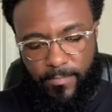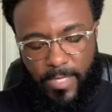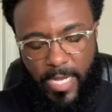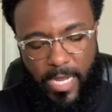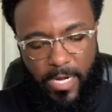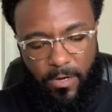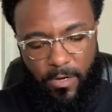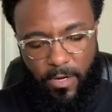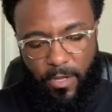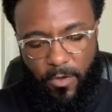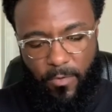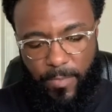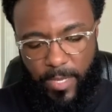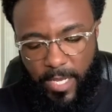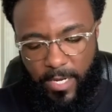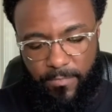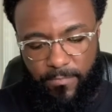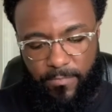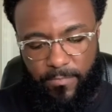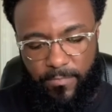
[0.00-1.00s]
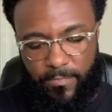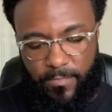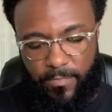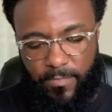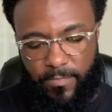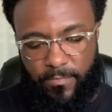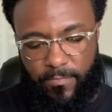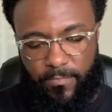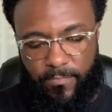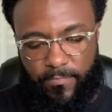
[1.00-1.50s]
I don't know, man.
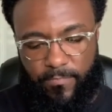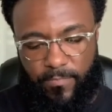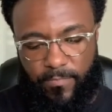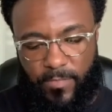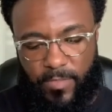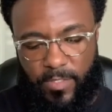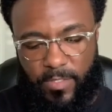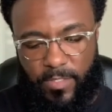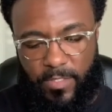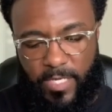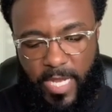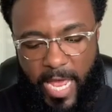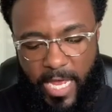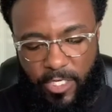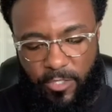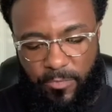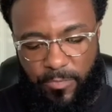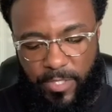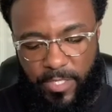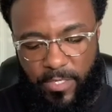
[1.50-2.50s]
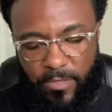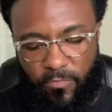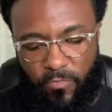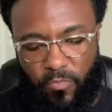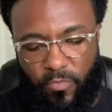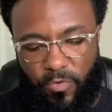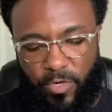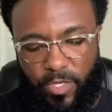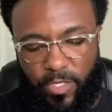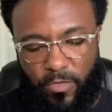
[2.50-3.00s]
Attachment,
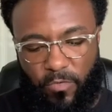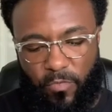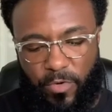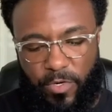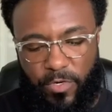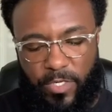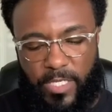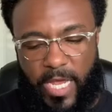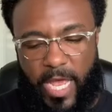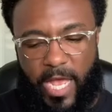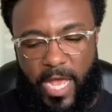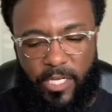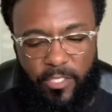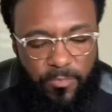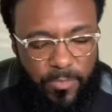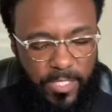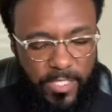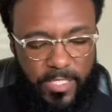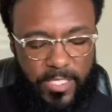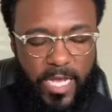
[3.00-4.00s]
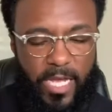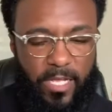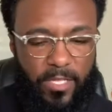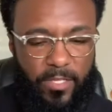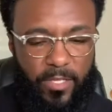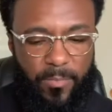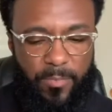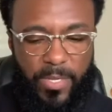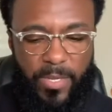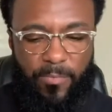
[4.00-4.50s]
really weird attachment style
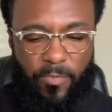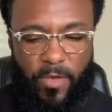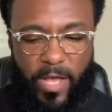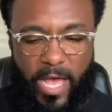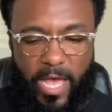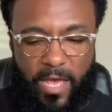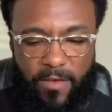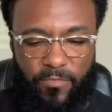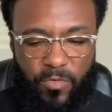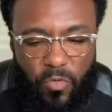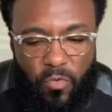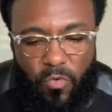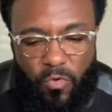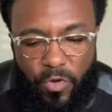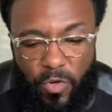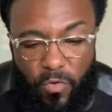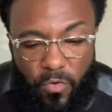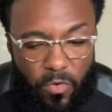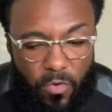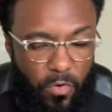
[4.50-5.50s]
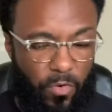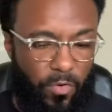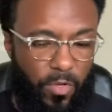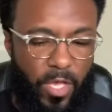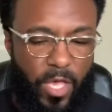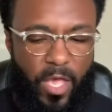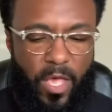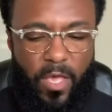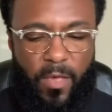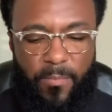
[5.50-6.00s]
that people have toward you, or
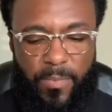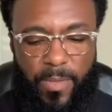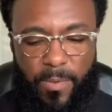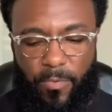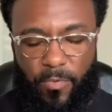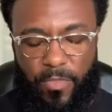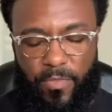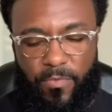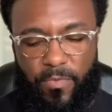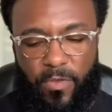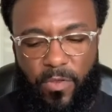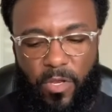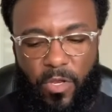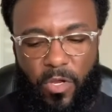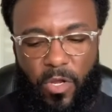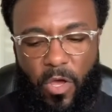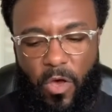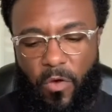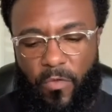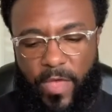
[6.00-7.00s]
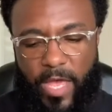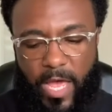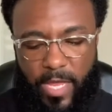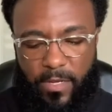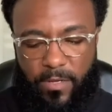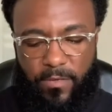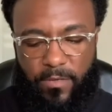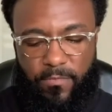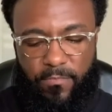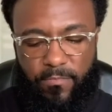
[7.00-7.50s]
people,
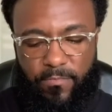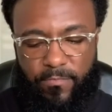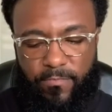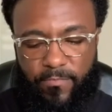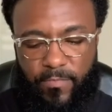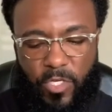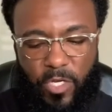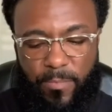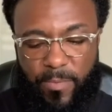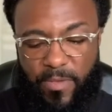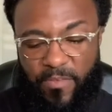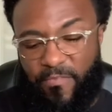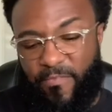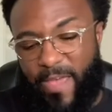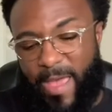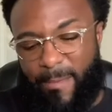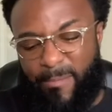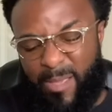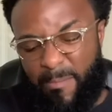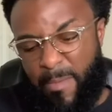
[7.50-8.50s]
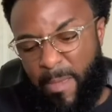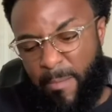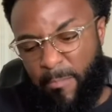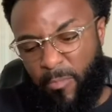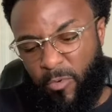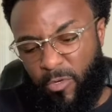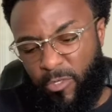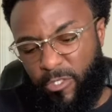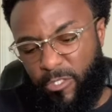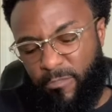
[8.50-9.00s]
that could be family
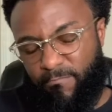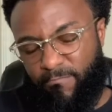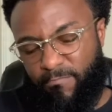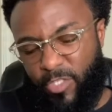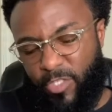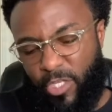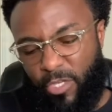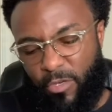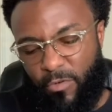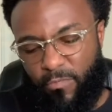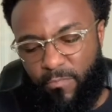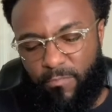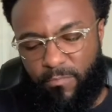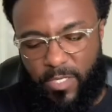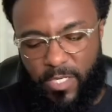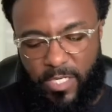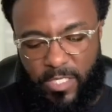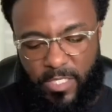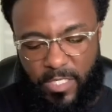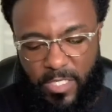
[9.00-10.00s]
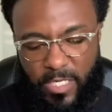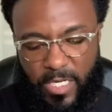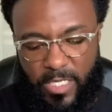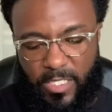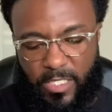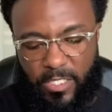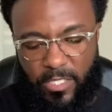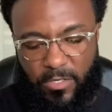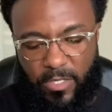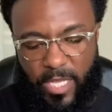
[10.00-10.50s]
members too. It doesn't
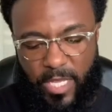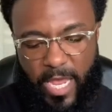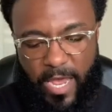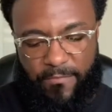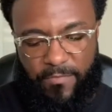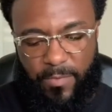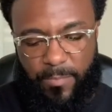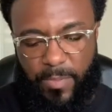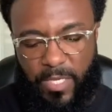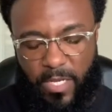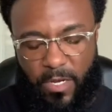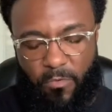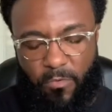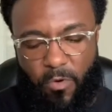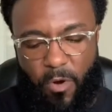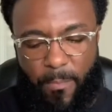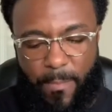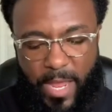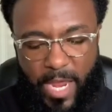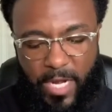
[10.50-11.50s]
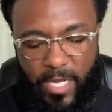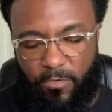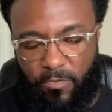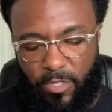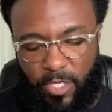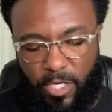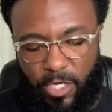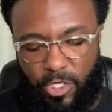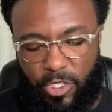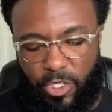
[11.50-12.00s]
necessarily have to be a romantic
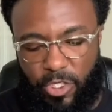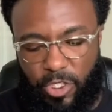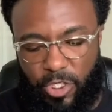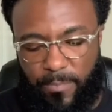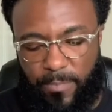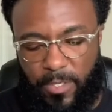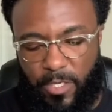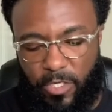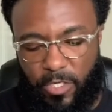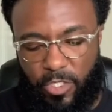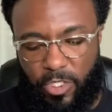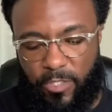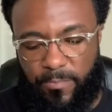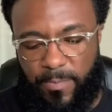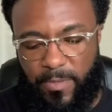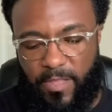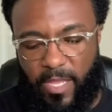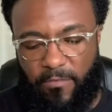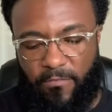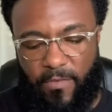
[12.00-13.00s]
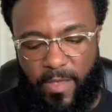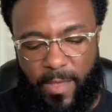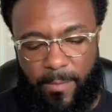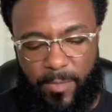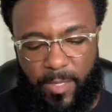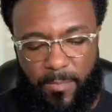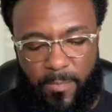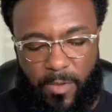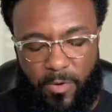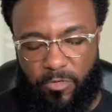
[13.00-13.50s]
relationship. It could just be like
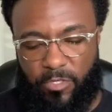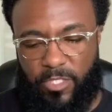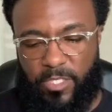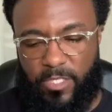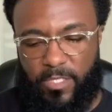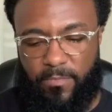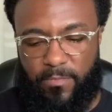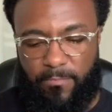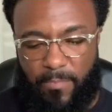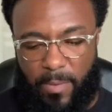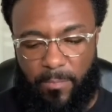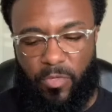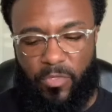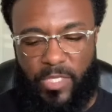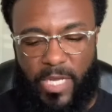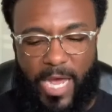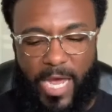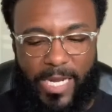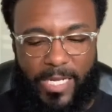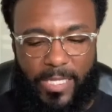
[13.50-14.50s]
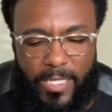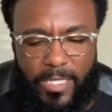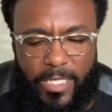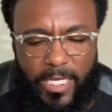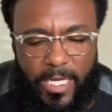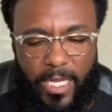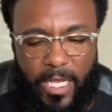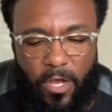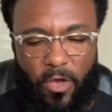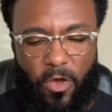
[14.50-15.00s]
family members kind of
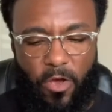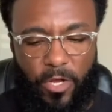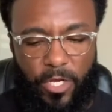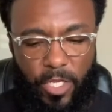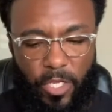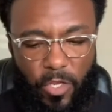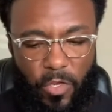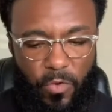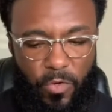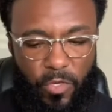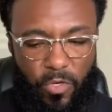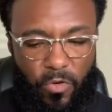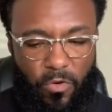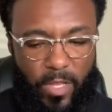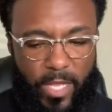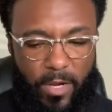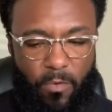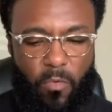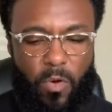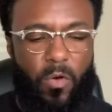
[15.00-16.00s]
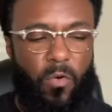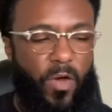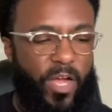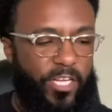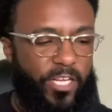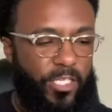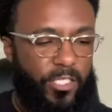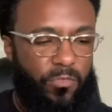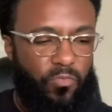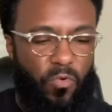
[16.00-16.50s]
leaning on you, and you're like, whoa,
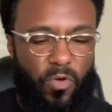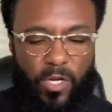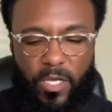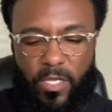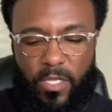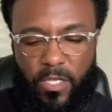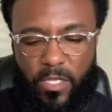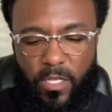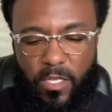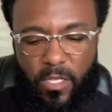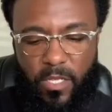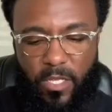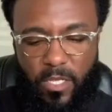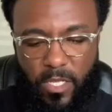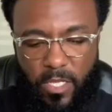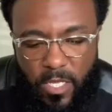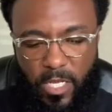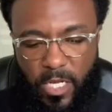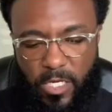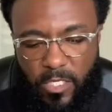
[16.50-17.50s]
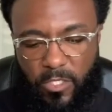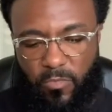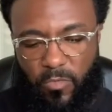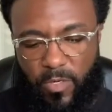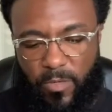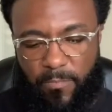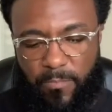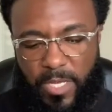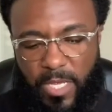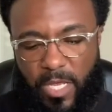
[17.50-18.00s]
I just want
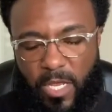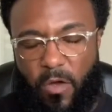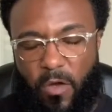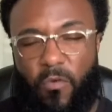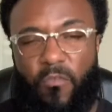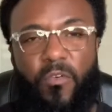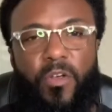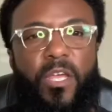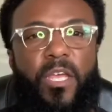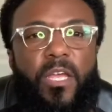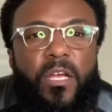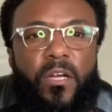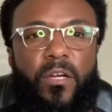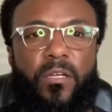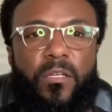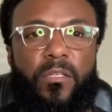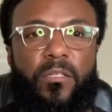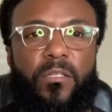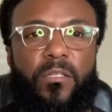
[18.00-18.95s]
to be over here,